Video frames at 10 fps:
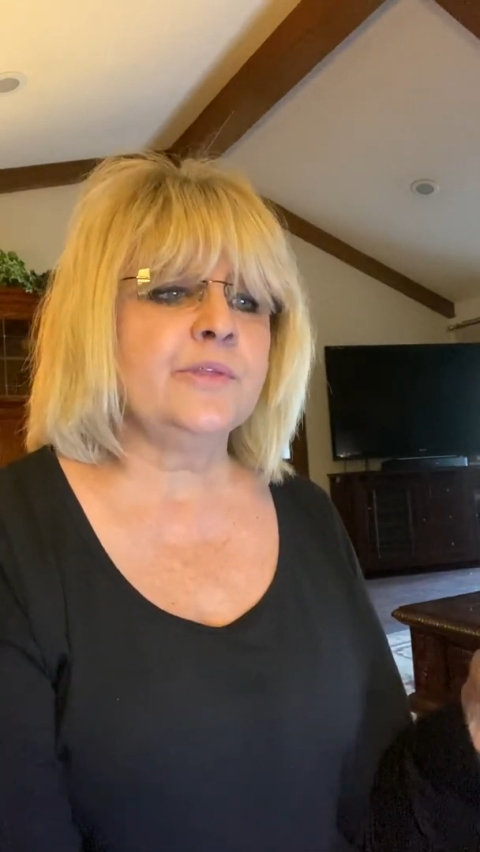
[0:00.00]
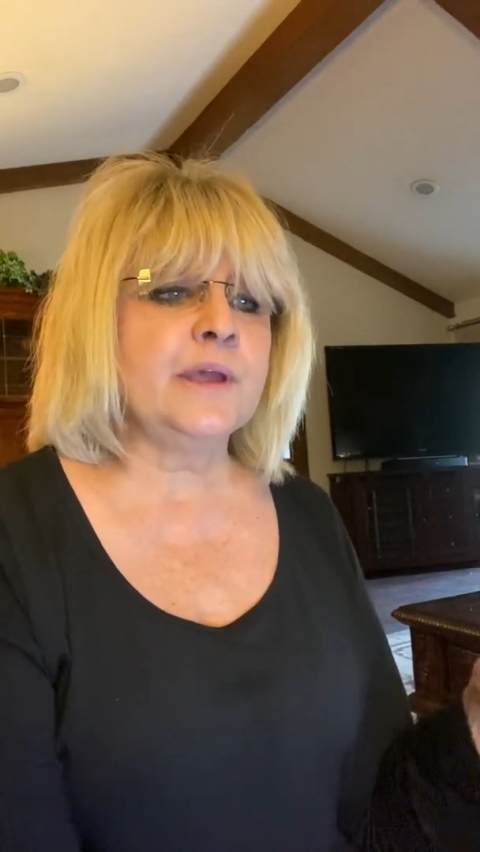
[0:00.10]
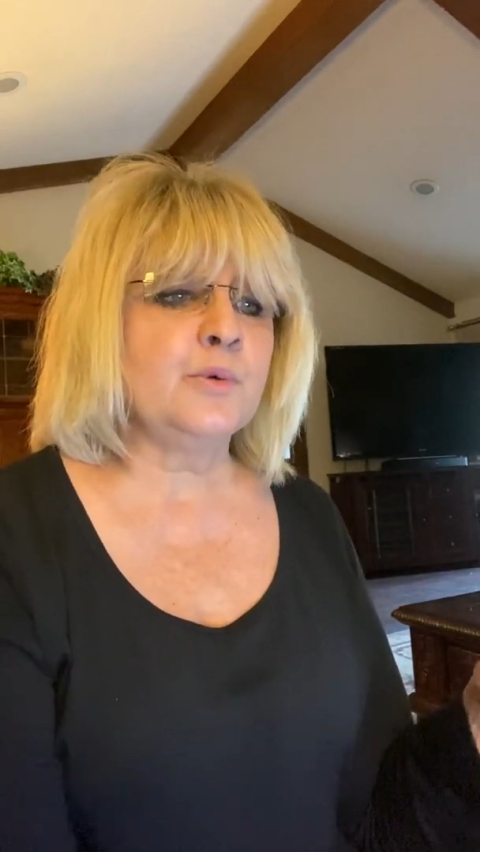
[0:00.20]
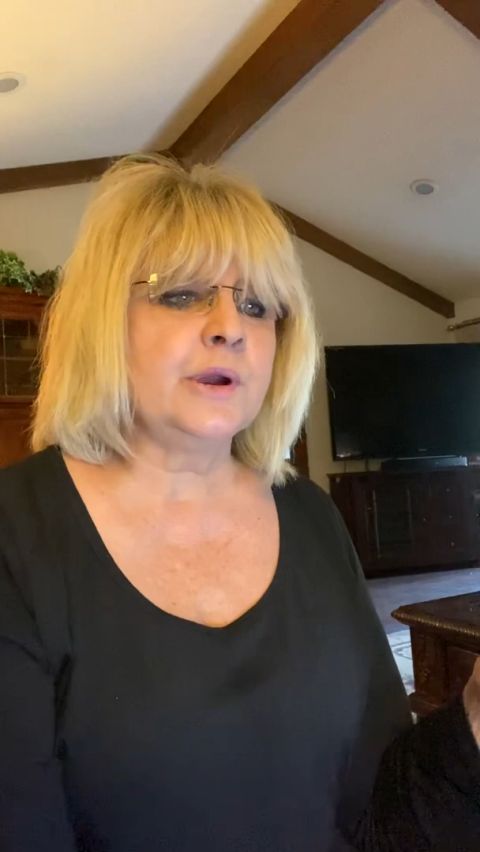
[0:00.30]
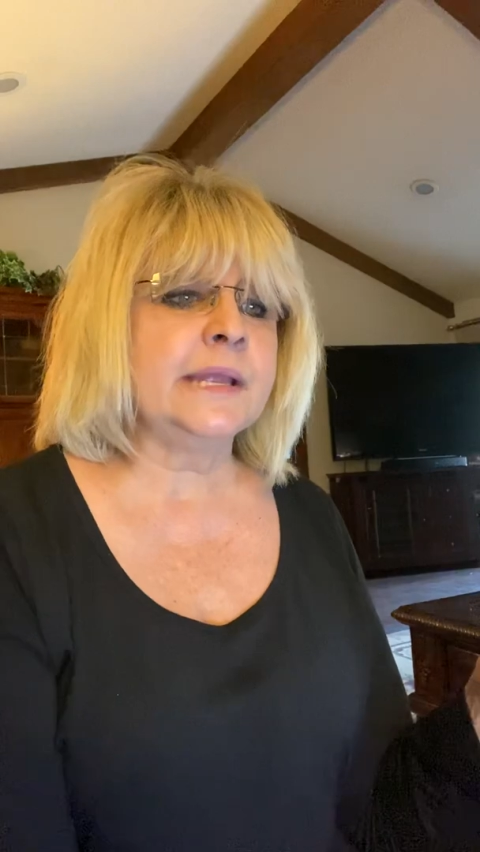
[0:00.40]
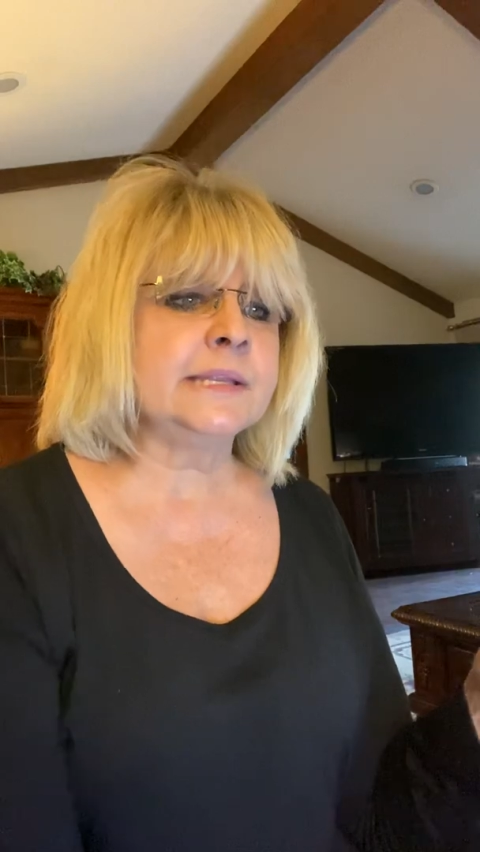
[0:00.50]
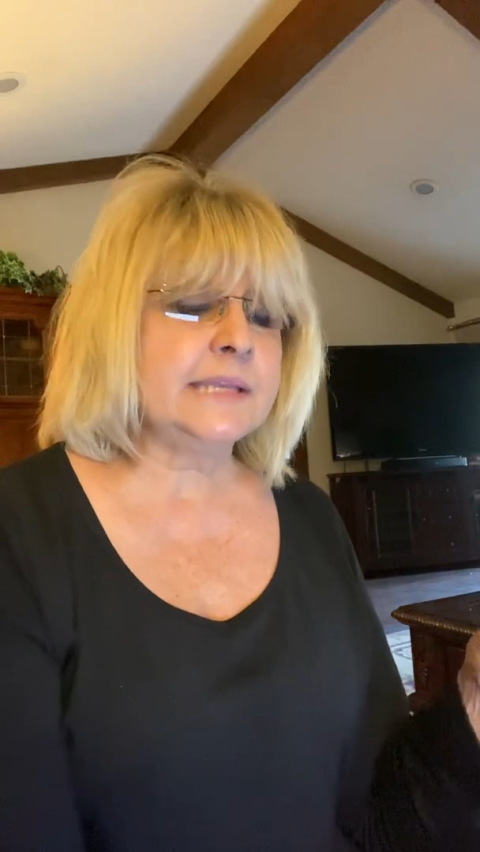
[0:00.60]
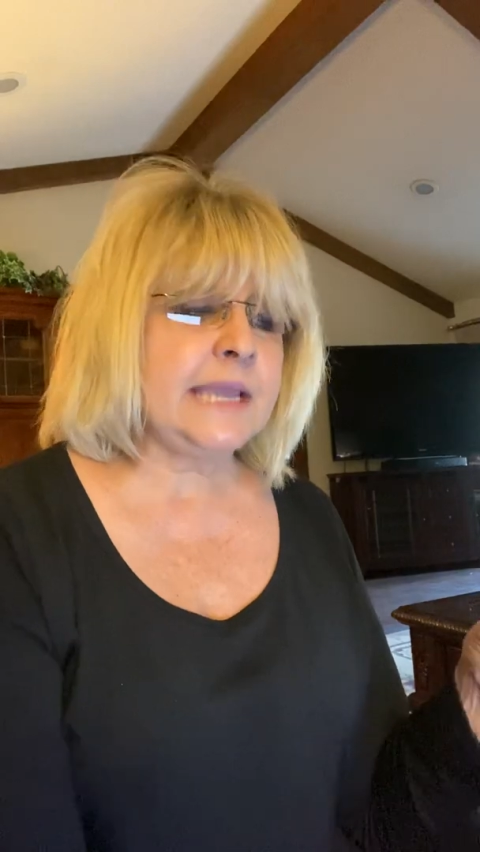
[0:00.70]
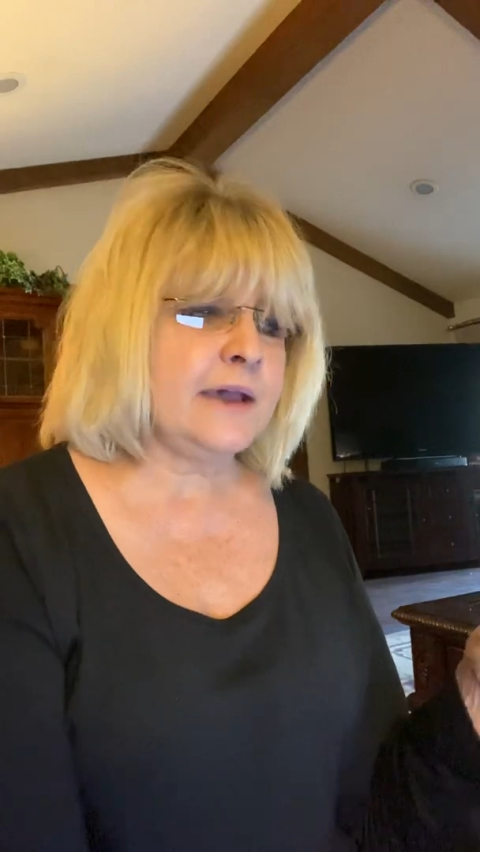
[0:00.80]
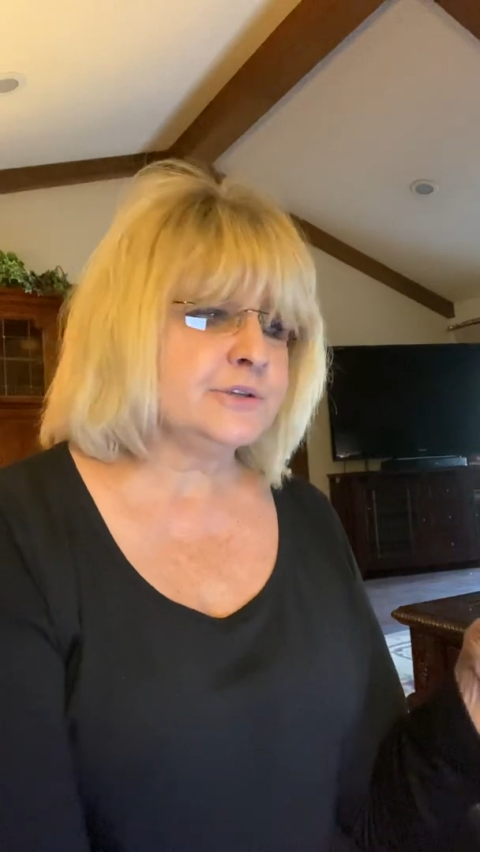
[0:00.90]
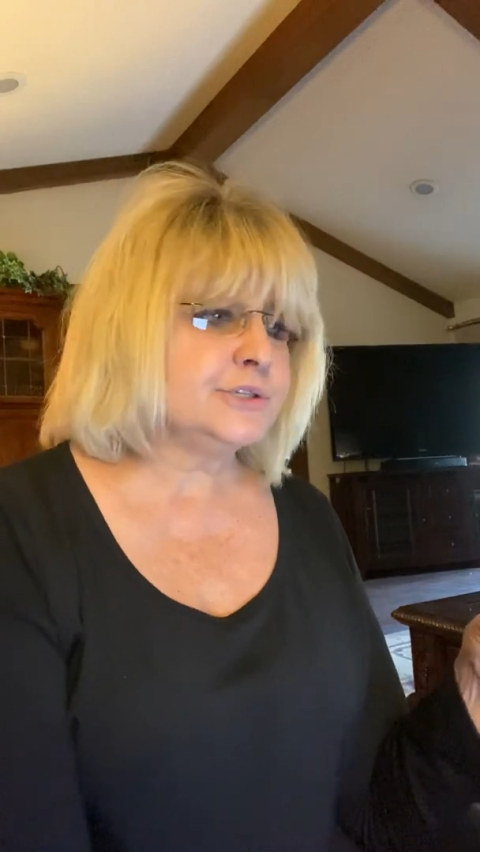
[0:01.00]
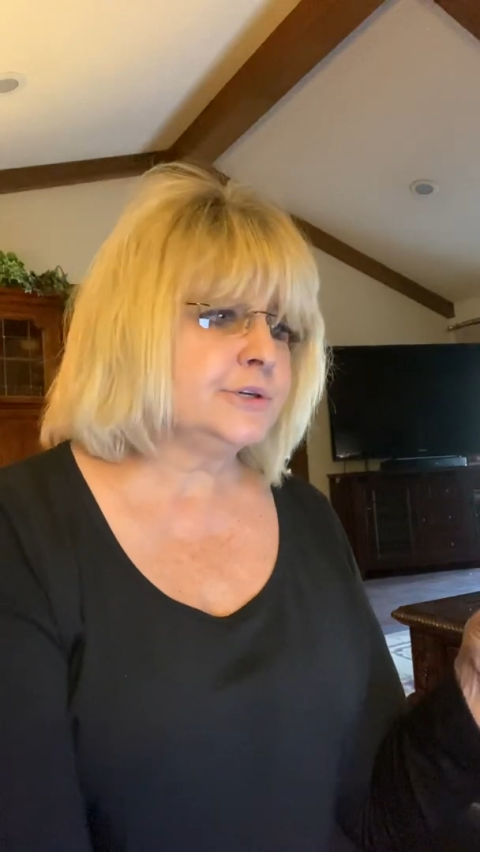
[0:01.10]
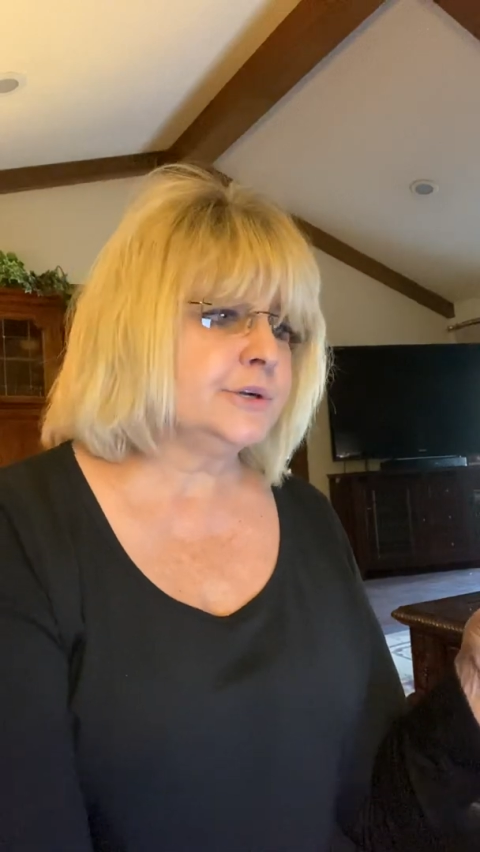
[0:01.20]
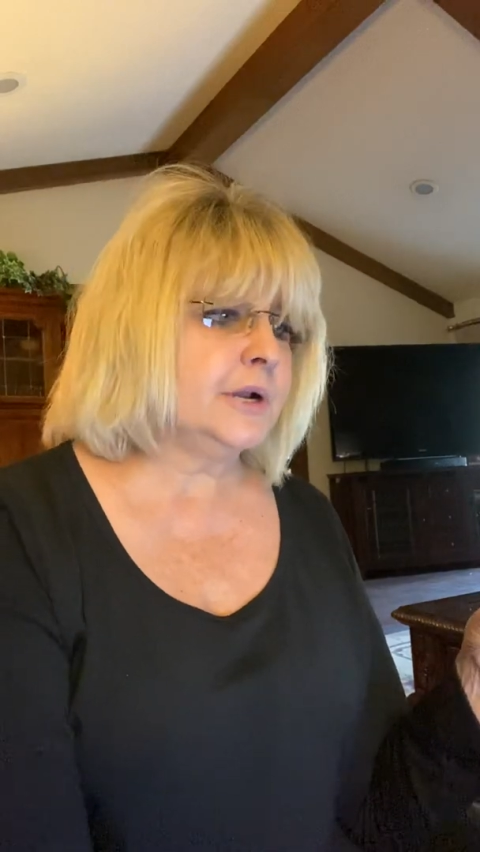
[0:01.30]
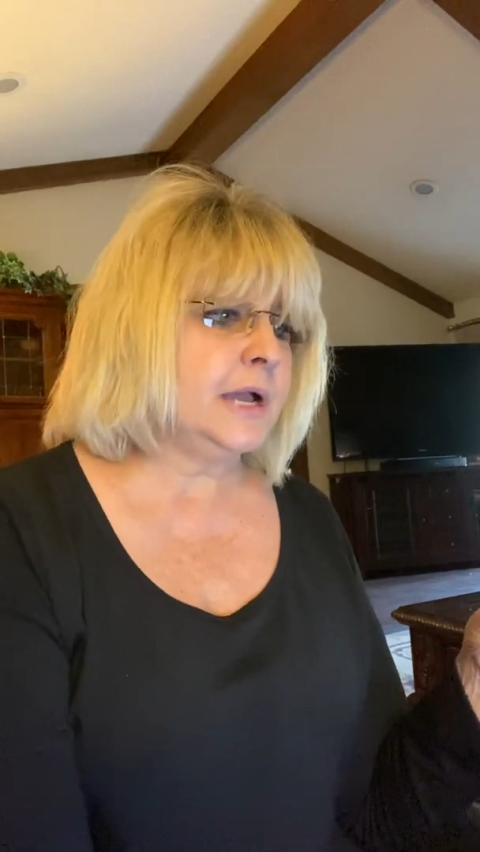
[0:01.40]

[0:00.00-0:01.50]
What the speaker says: they will encounter